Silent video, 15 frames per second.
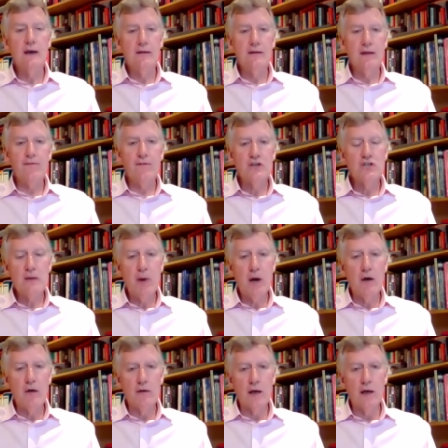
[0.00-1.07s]
if the ship
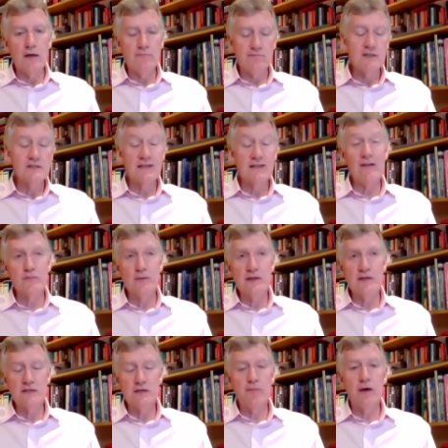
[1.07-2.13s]
owner, doesn't have to be the
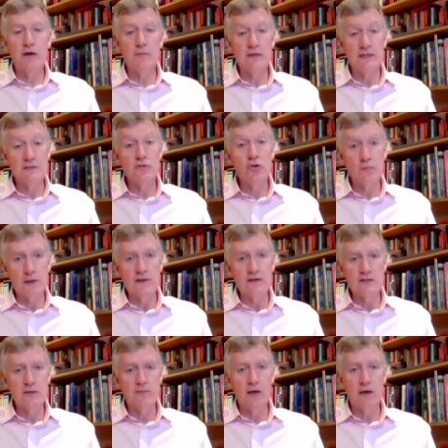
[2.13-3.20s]
ship owner, but it's normally the
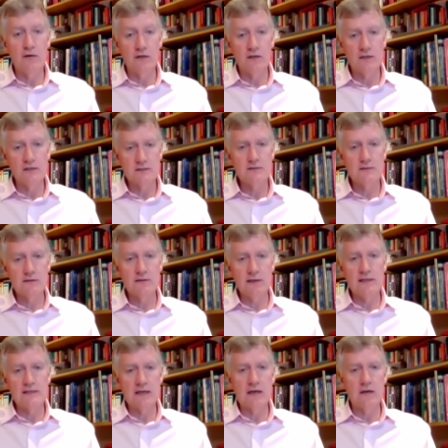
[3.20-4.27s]
ship owner because
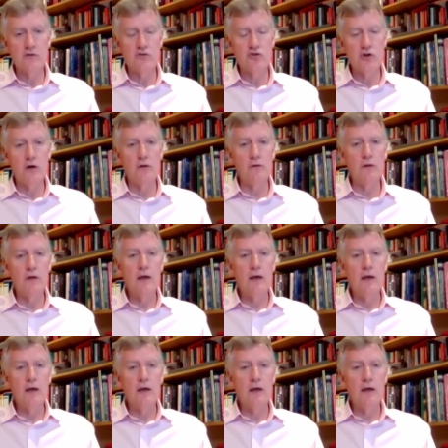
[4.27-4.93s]
he's in control,